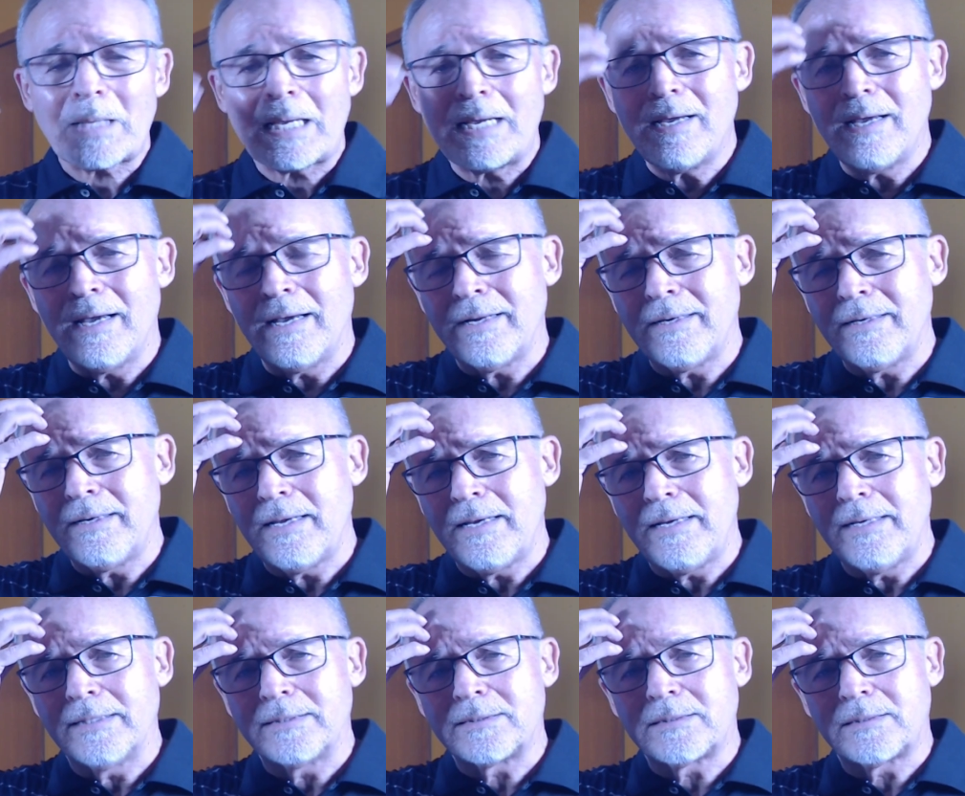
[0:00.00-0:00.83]

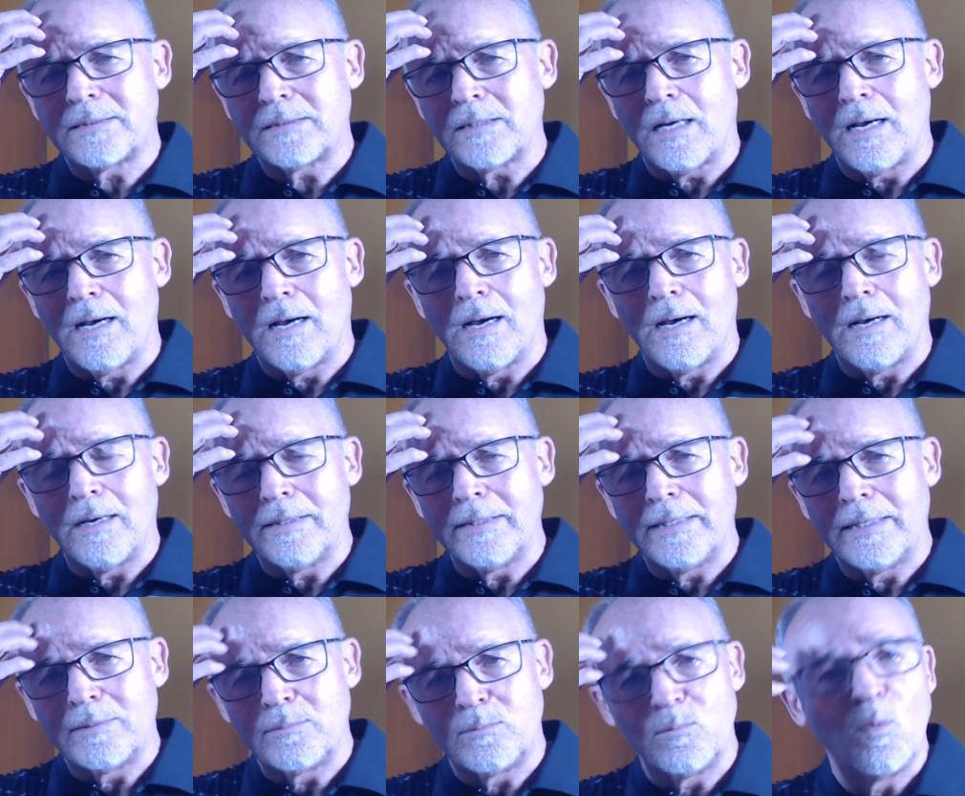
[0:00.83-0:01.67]

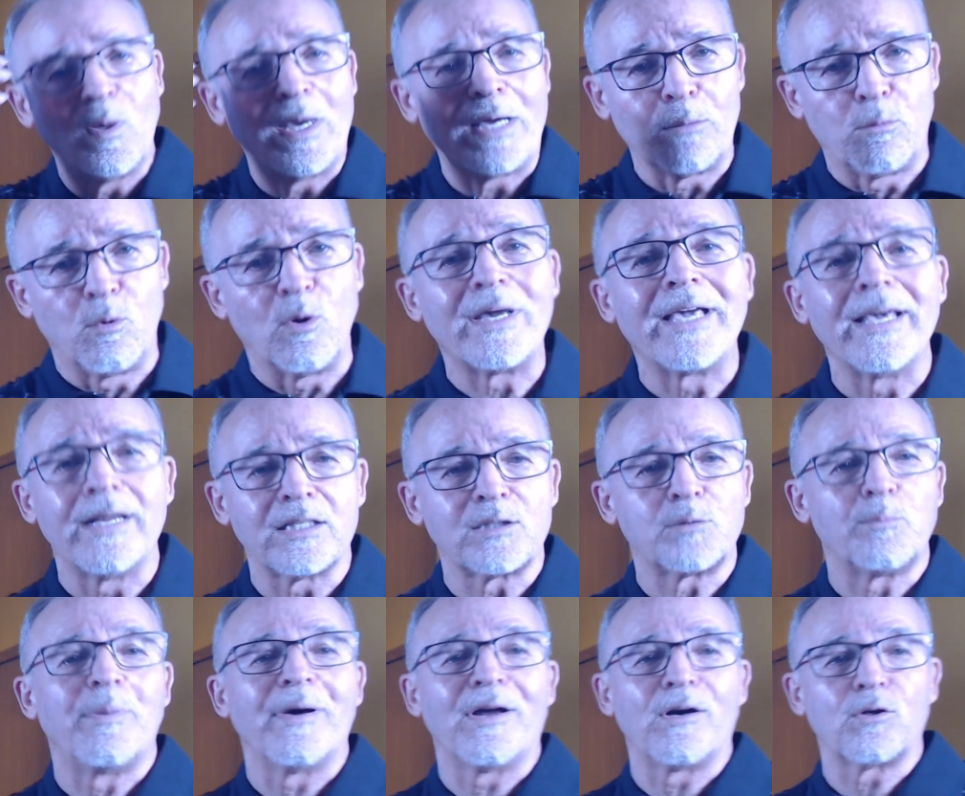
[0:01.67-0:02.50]
it will get
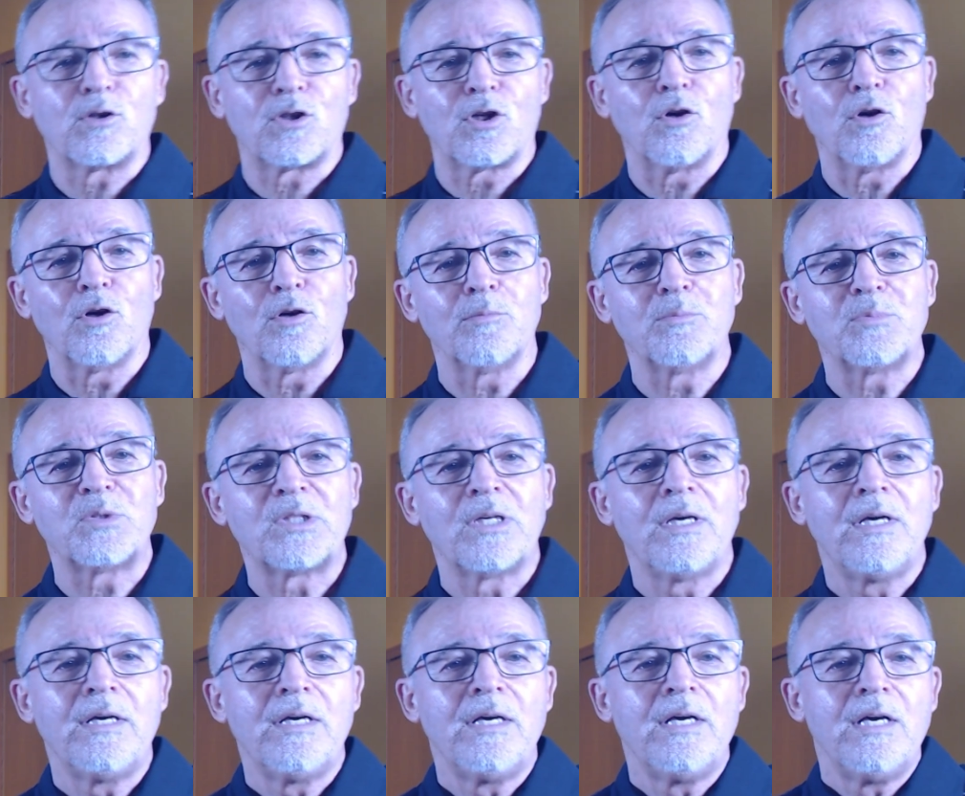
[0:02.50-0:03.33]
us better terms.